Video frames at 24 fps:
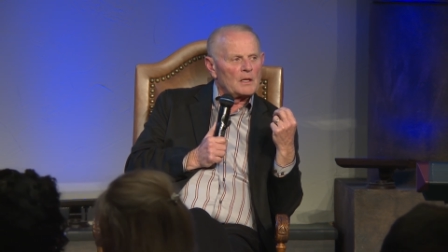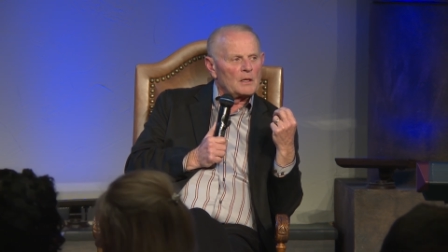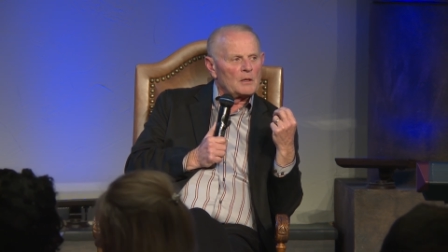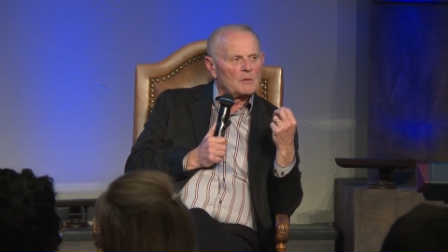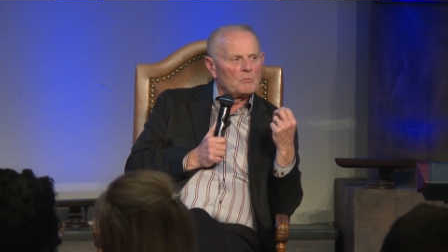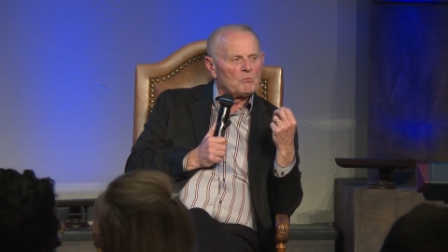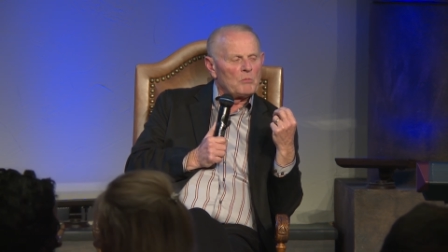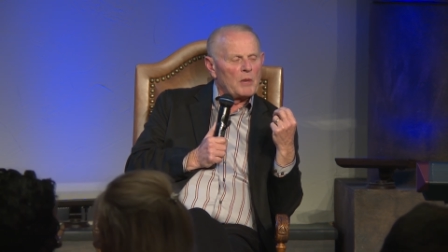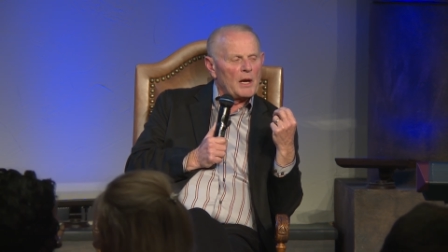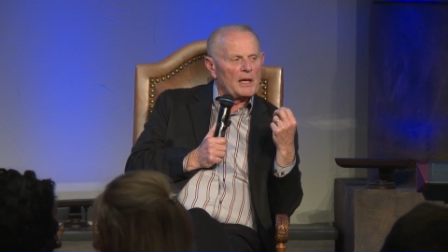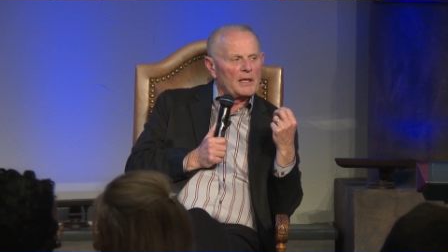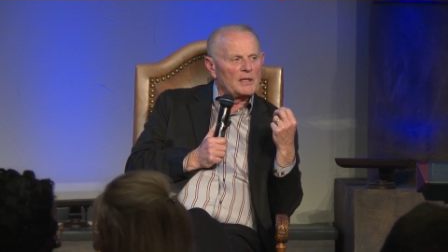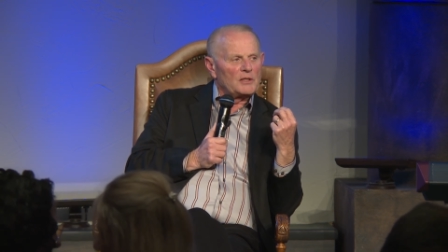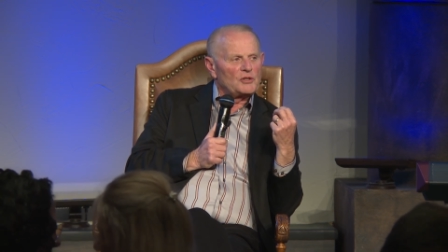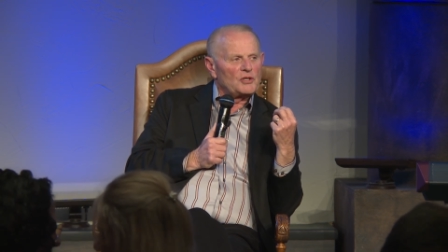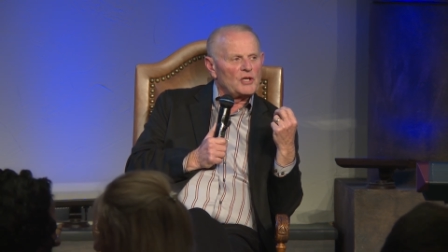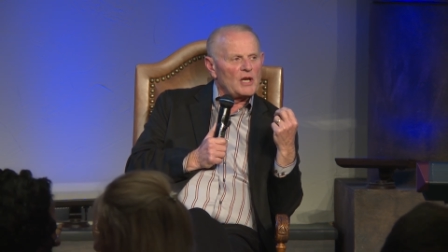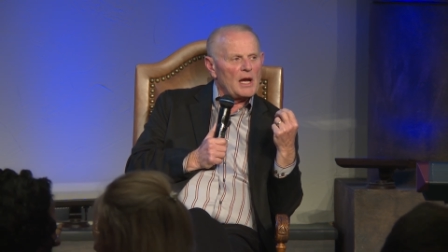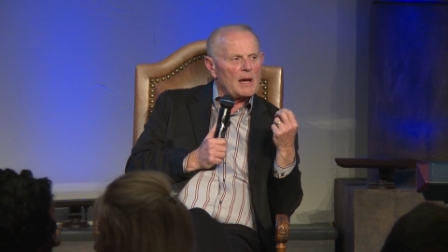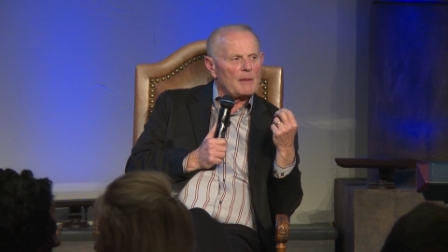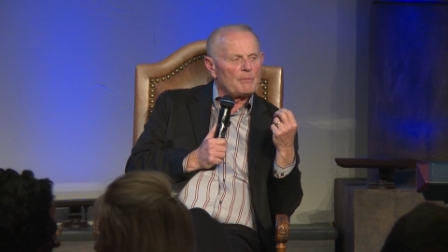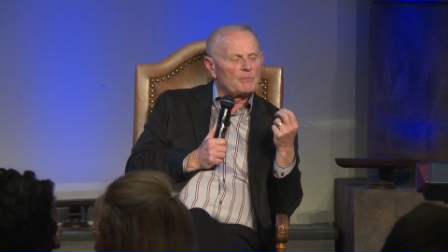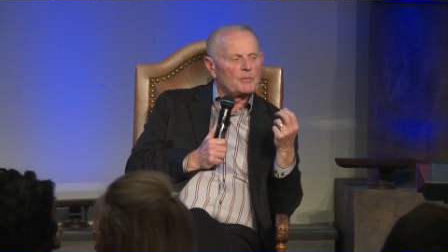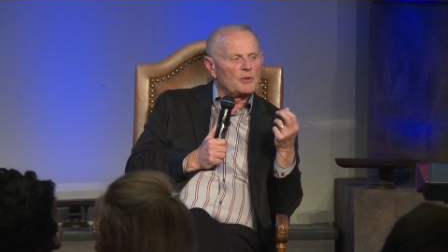by a
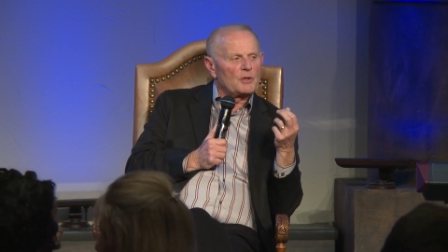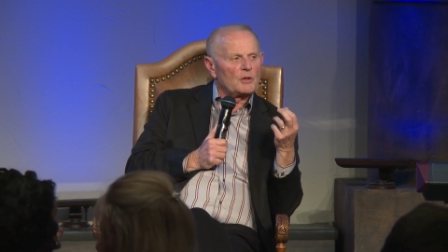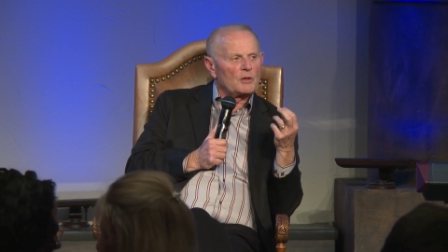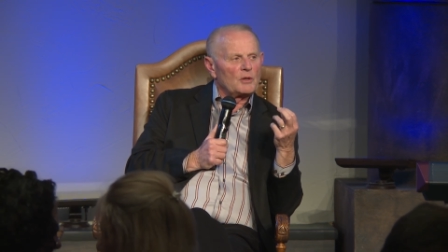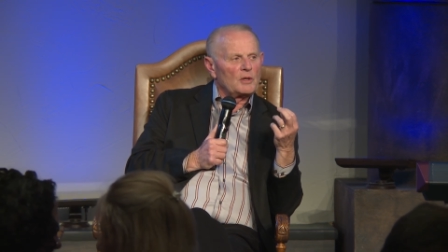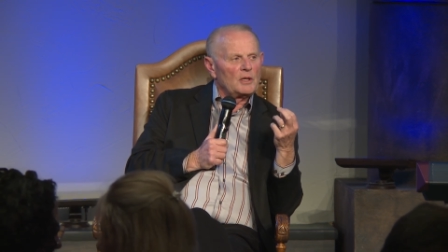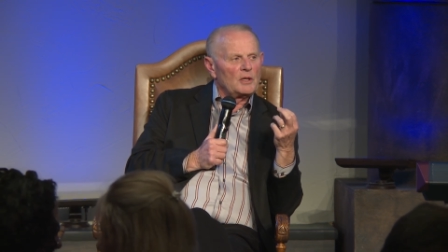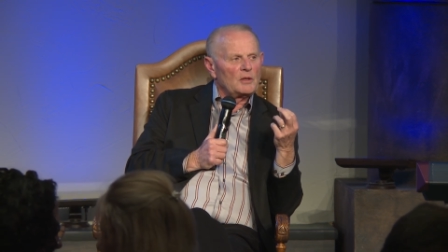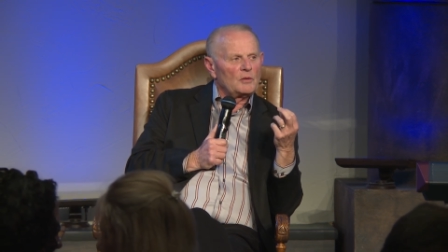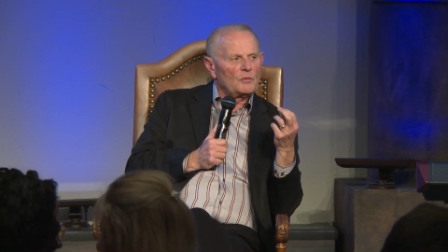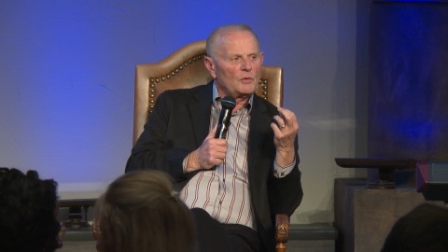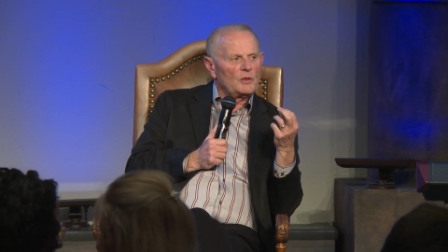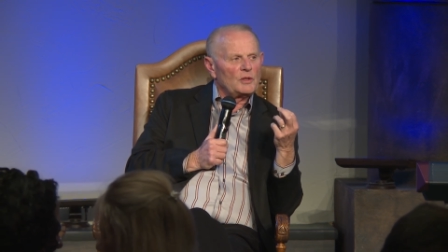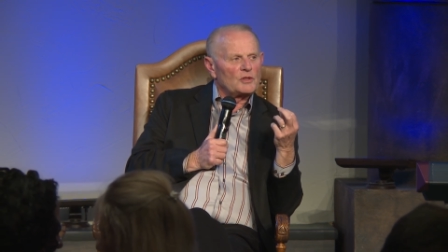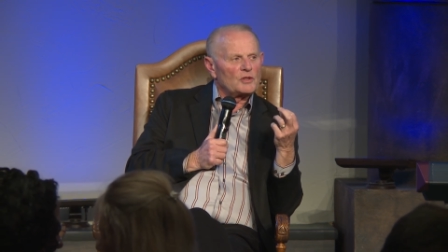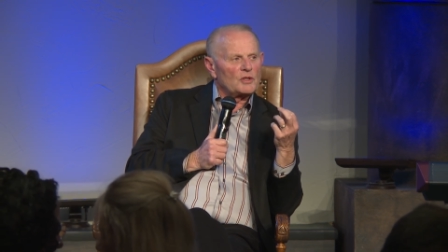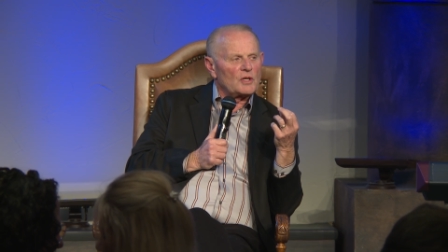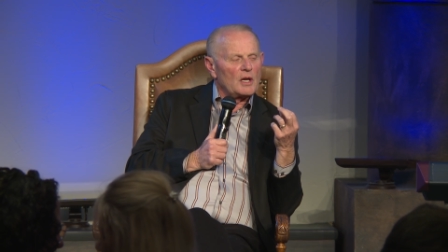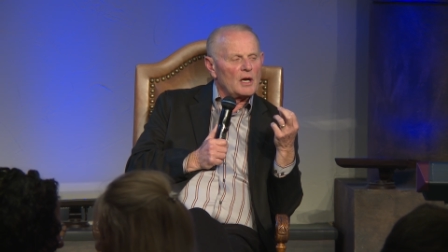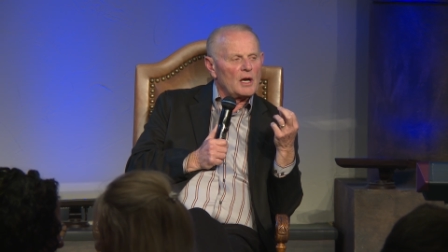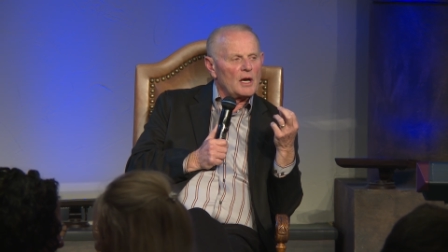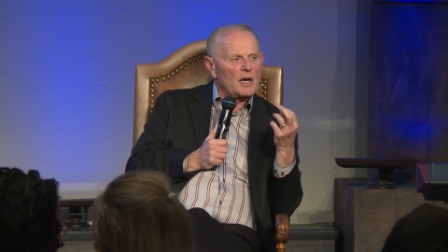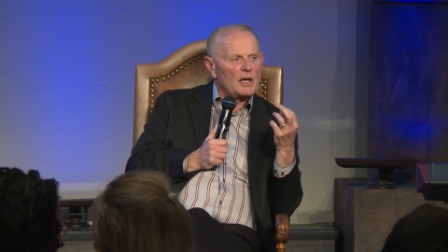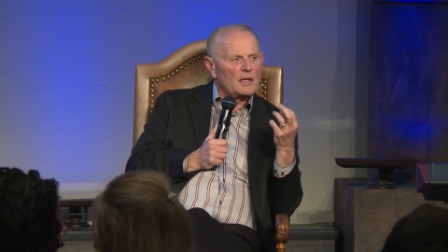chapter in which
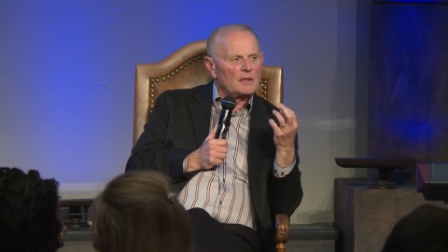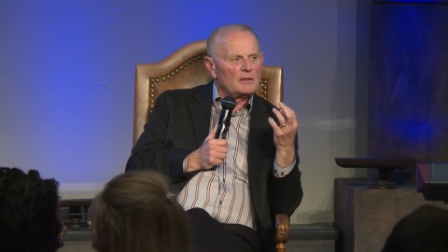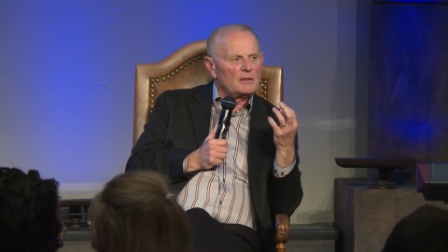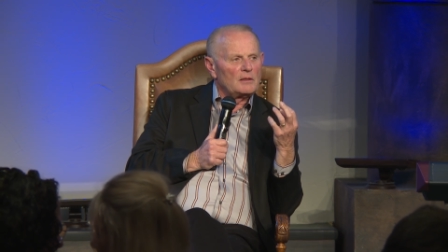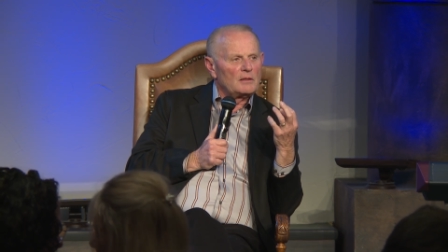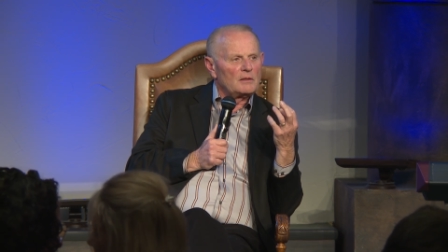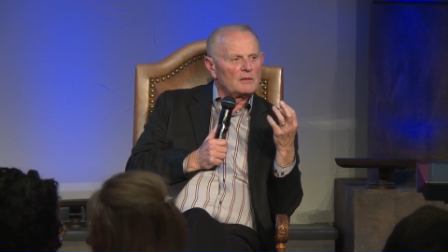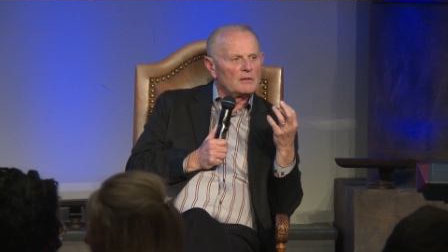God